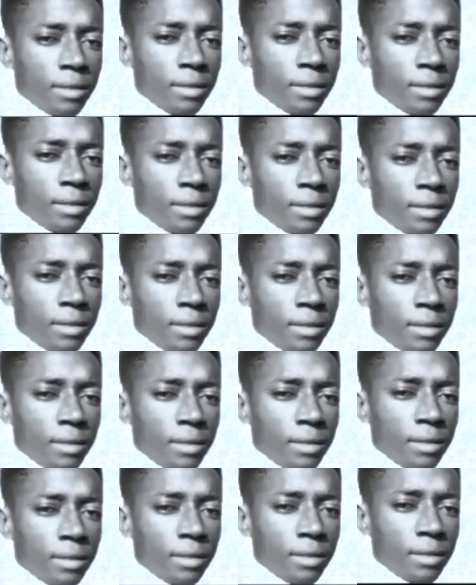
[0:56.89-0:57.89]

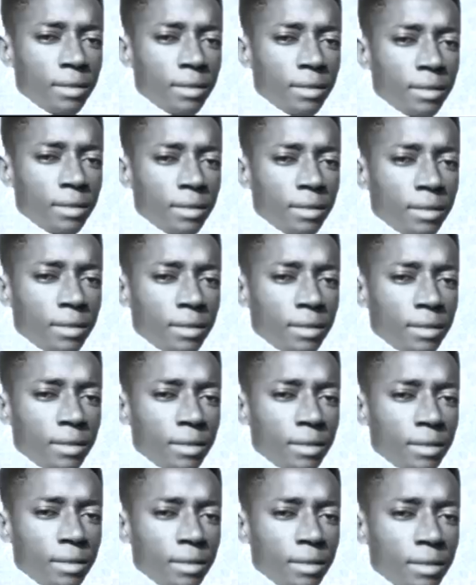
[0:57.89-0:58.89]

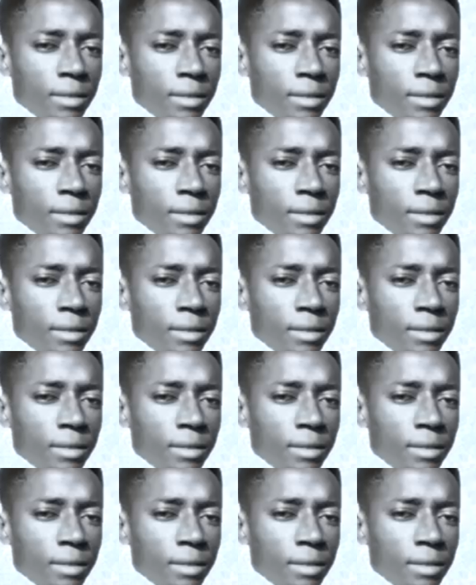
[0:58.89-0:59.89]

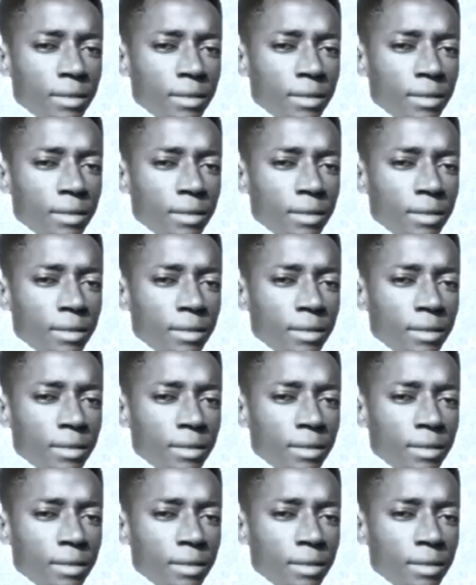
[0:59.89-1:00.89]

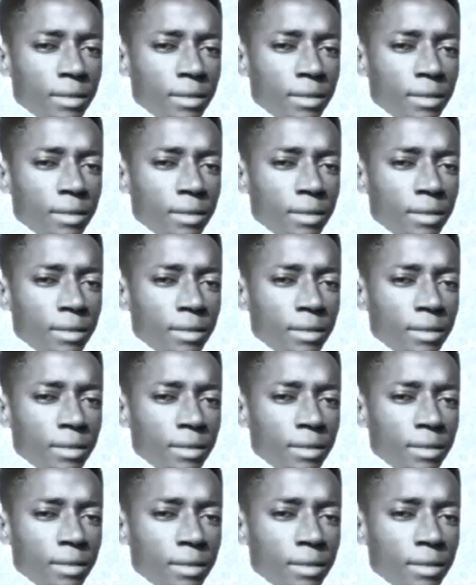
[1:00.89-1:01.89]

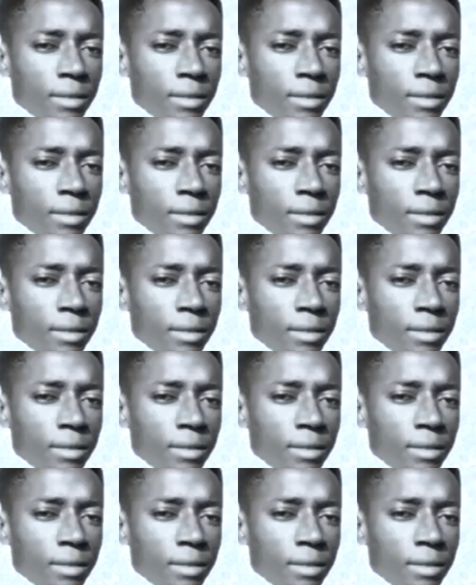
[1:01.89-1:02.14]
(not speaking)